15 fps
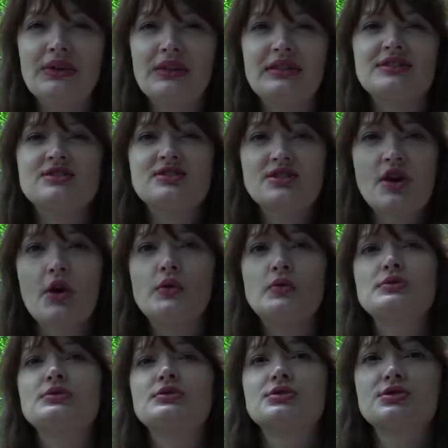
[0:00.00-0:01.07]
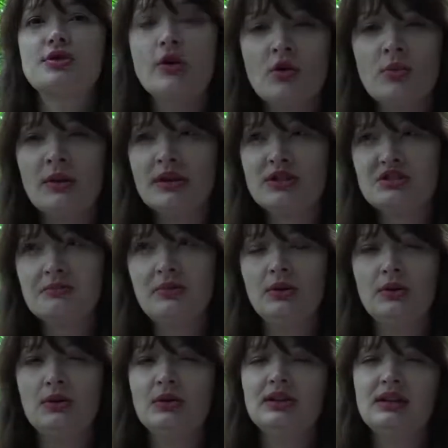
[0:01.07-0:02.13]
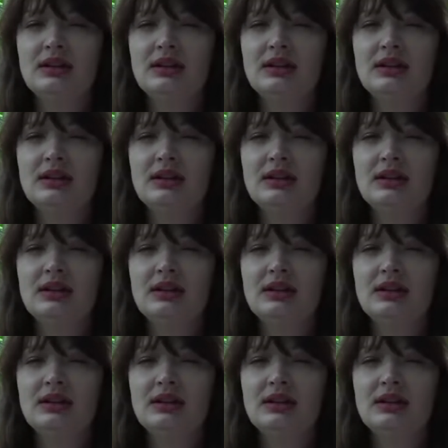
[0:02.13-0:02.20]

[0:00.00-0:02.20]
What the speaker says: So much more.